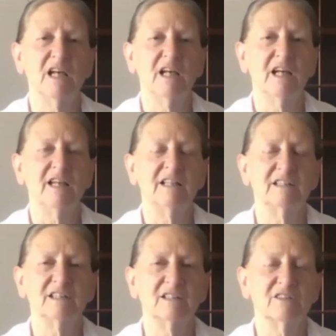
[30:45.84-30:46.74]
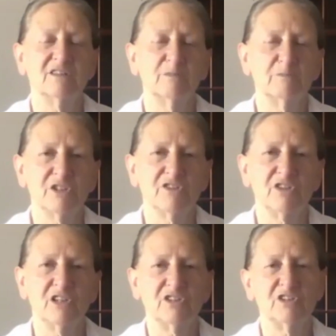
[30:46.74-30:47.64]
And in some
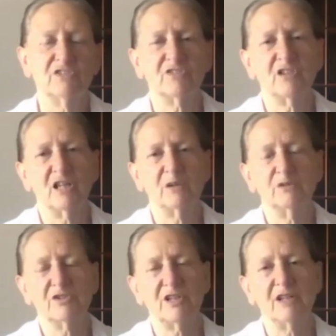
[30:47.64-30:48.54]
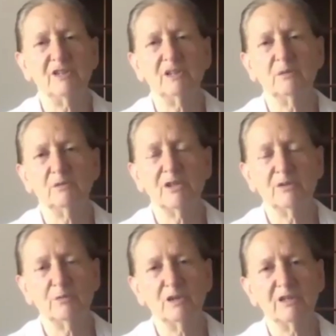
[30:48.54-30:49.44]
discussions I was having with
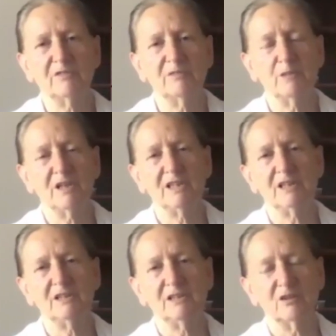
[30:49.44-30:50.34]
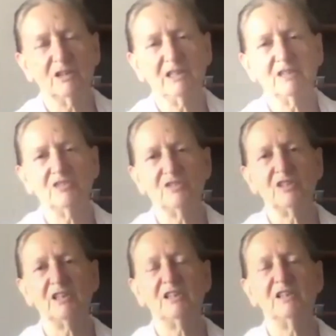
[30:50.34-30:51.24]
one of my colleagues
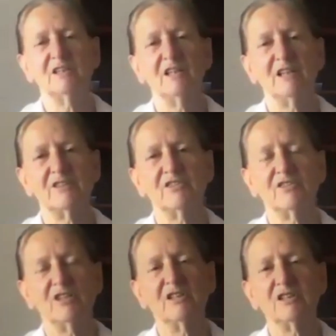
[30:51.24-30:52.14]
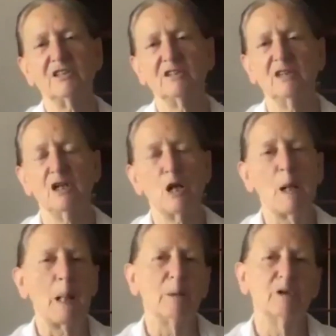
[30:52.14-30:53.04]
here at the center,
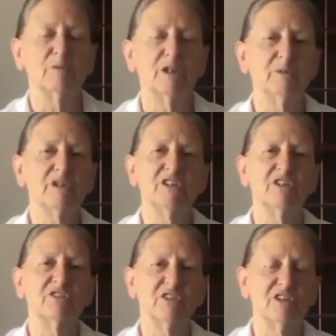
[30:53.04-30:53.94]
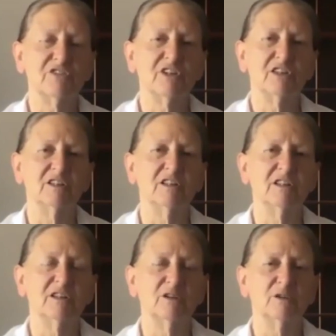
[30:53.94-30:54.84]
when we were discussing,
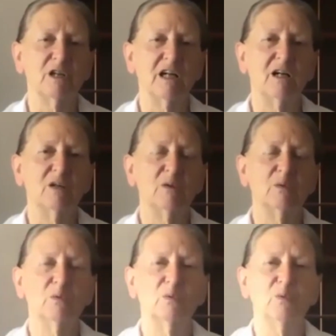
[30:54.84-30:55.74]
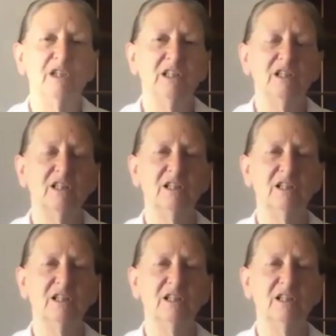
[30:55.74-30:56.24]
how we